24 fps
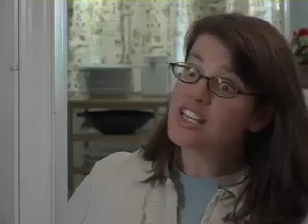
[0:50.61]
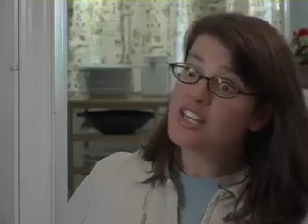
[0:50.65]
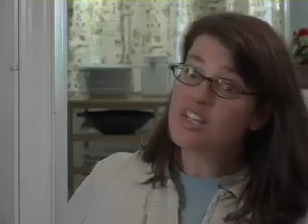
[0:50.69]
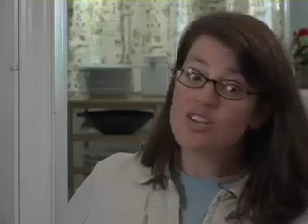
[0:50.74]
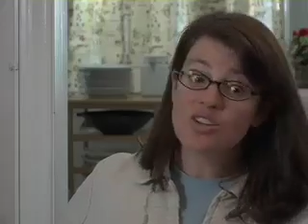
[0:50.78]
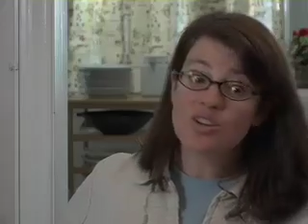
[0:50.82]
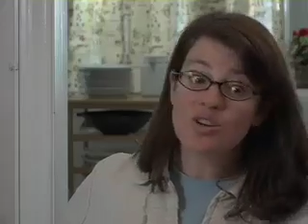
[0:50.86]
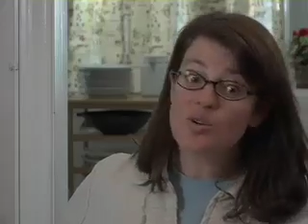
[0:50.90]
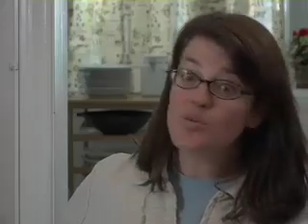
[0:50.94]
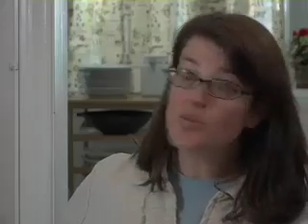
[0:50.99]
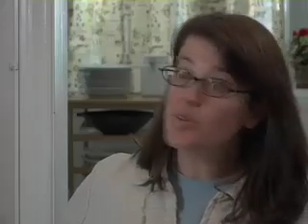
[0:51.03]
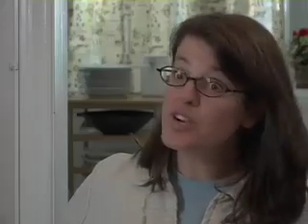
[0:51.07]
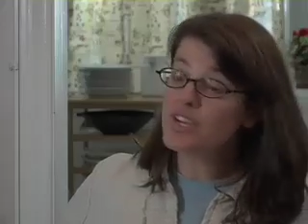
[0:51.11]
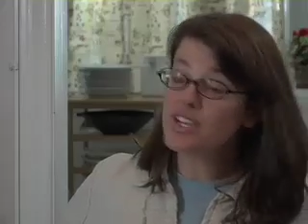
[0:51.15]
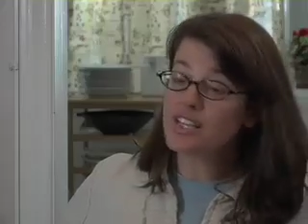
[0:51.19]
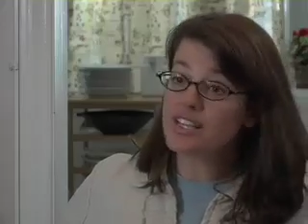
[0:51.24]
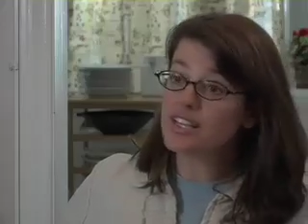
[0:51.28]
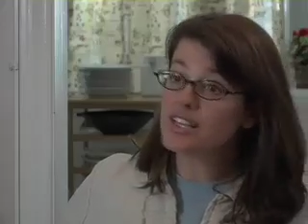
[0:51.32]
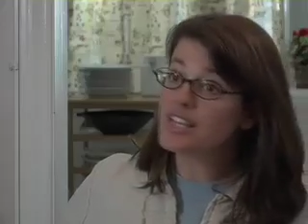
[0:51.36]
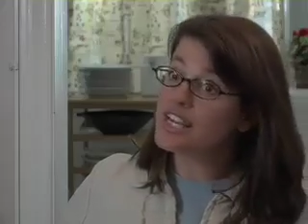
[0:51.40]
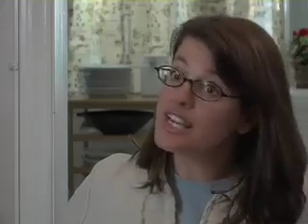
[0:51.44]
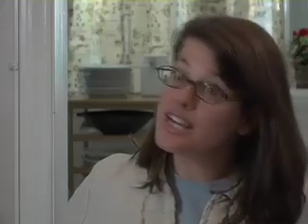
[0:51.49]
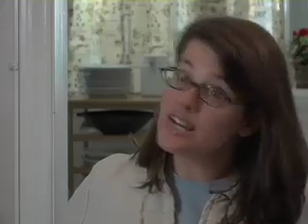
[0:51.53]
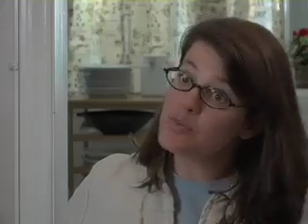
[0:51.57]
You don't
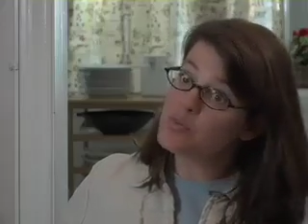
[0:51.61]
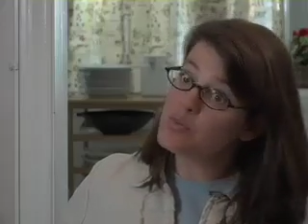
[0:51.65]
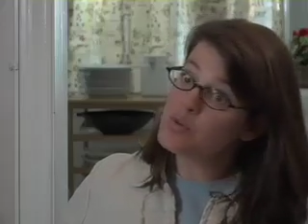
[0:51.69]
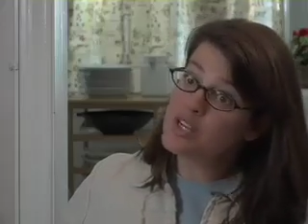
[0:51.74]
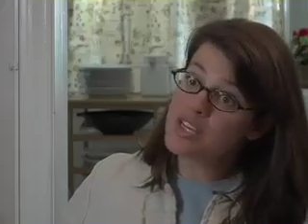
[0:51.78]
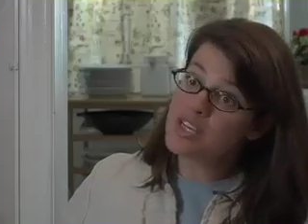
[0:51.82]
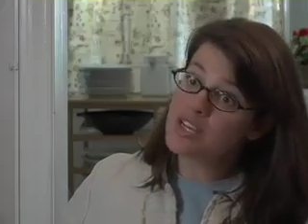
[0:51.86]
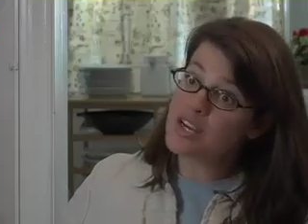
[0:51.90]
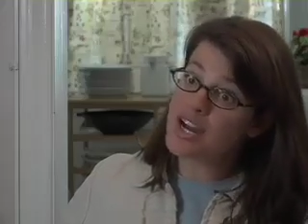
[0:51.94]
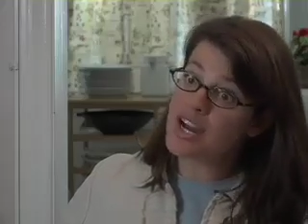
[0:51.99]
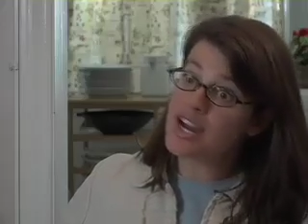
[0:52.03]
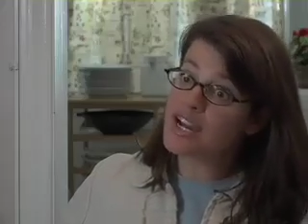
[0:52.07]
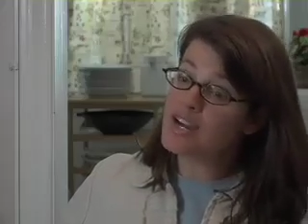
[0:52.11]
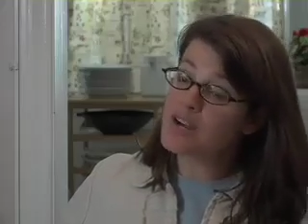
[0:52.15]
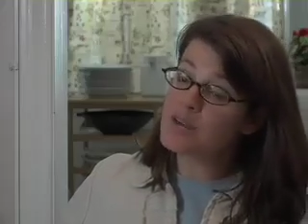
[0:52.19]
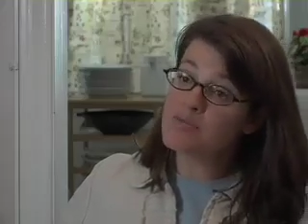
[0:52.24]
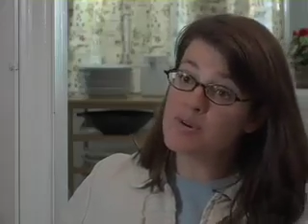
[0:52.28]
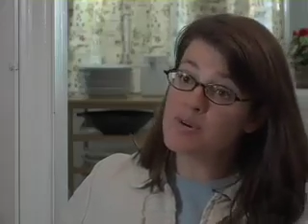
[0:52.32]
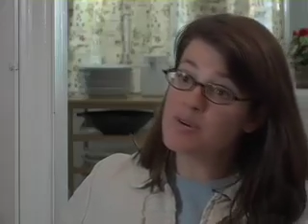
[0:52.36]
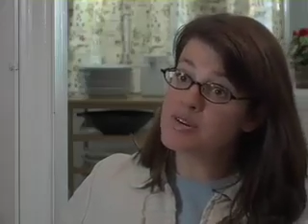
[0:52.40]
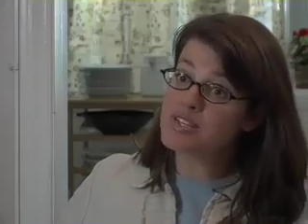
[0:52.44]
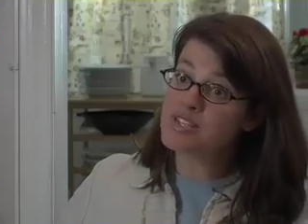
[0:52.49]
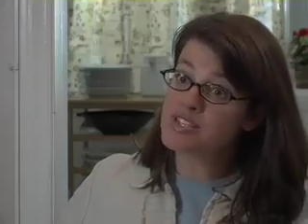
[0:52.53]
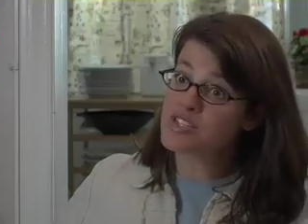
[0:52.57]
work I
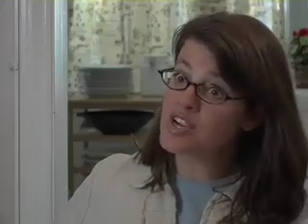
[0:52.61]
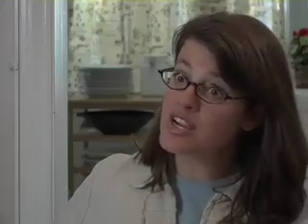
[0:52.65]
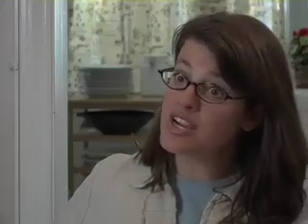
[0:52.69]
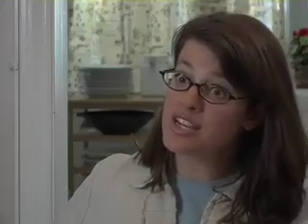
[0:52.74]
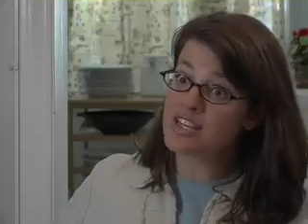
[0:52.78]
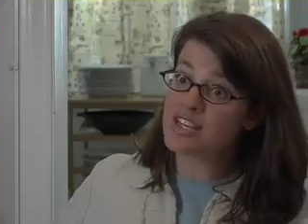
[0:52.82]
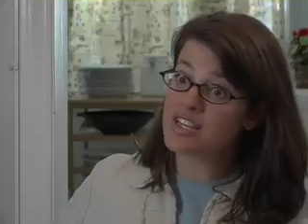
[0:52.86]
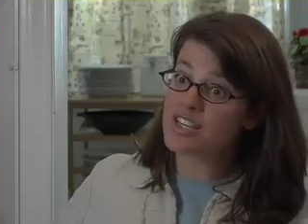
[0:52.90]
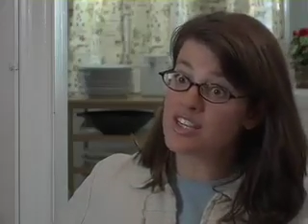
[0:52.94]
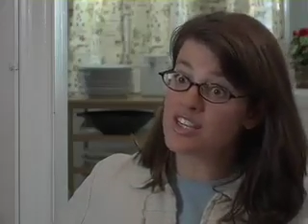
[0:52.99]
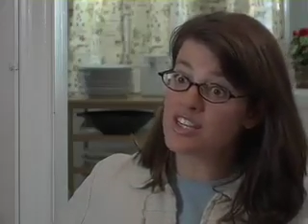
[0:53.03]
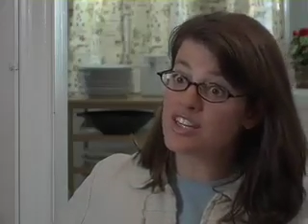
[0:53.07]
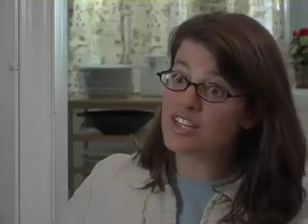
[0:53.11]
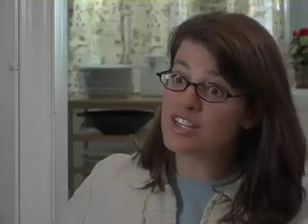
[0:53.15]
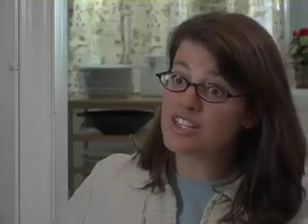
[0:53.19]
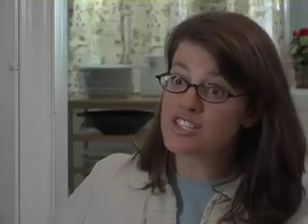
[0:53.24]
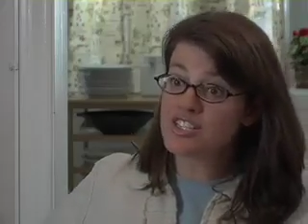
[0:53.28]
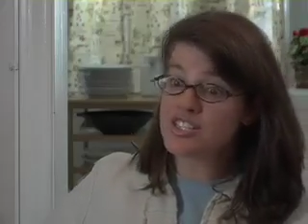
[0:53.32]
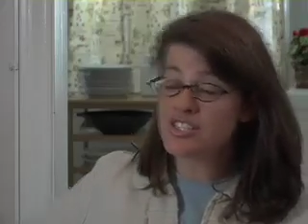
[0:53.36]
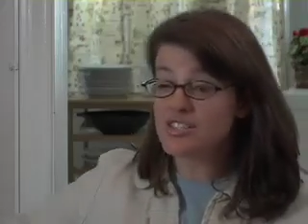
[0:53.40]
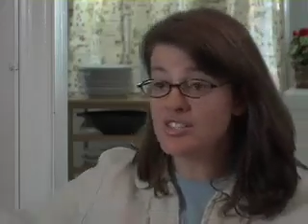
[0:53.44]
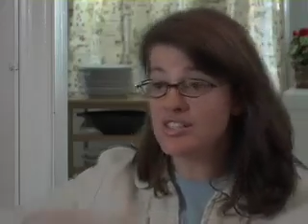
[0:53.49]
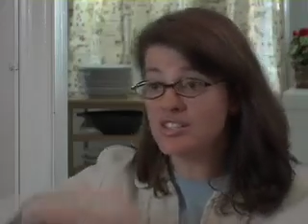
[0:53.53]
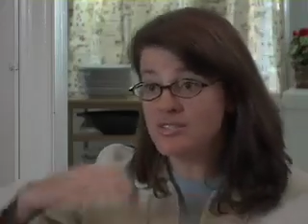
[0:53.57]
am always trying to
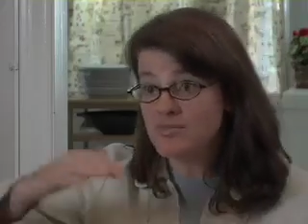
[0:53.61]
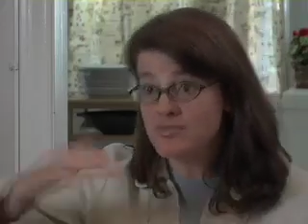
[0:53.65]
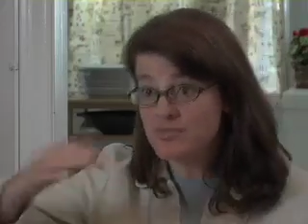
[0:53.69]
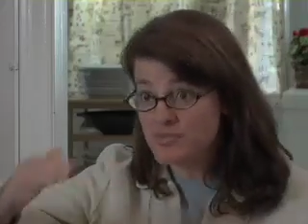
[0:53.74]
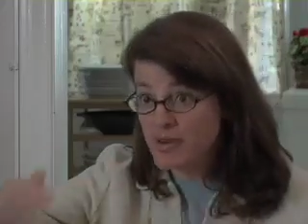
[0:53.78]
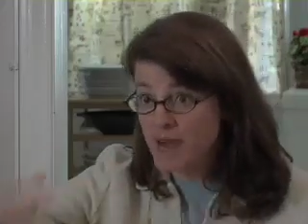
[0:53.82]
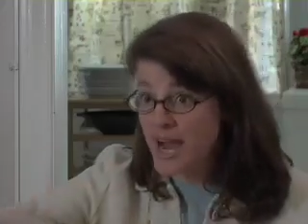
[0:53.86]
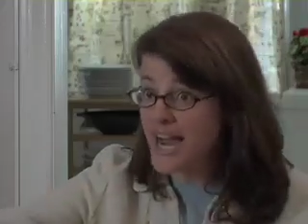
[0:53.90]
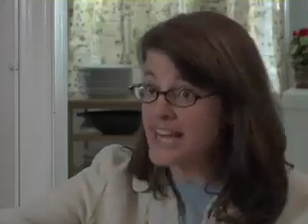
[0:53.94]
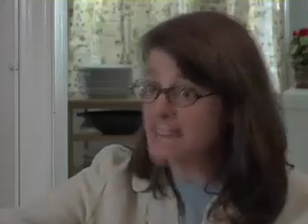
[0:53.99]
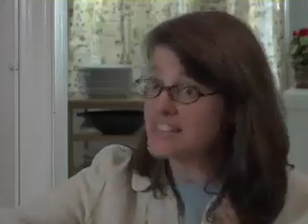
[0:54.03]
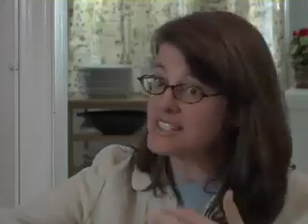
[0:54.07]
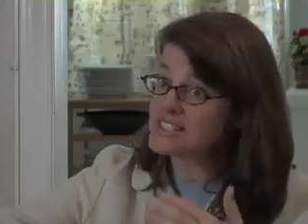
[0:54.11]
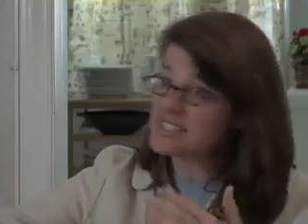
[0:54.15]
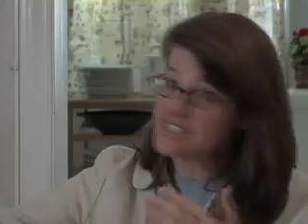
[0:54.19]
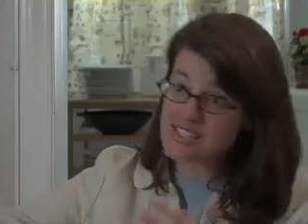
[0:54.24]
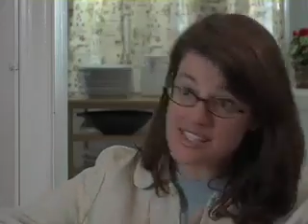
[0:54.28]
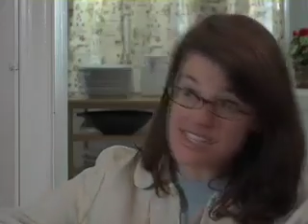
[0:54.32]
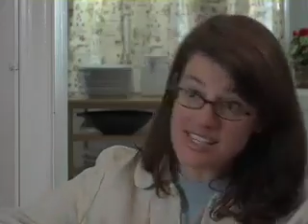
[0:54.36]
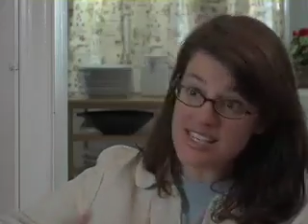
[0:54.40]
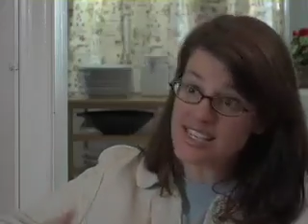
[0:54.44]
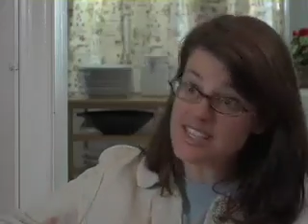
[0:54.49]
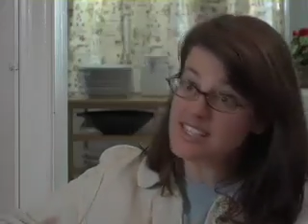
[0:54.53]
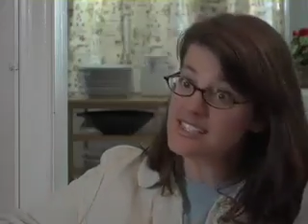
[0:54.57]
encourage you to practice
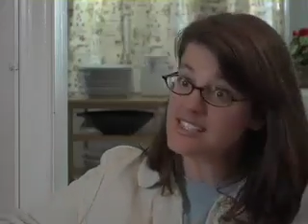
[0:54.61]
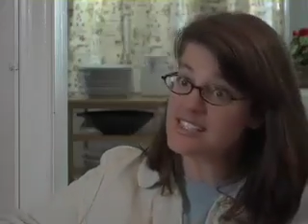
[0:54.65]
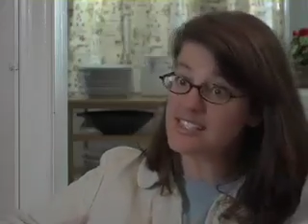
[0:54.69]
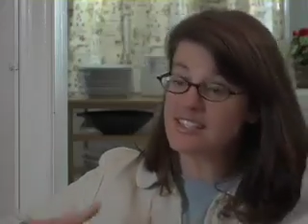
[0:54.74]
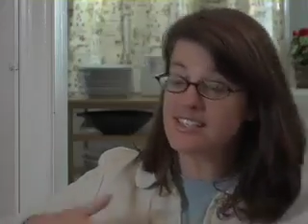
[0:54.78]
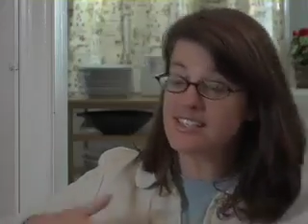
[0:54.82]
things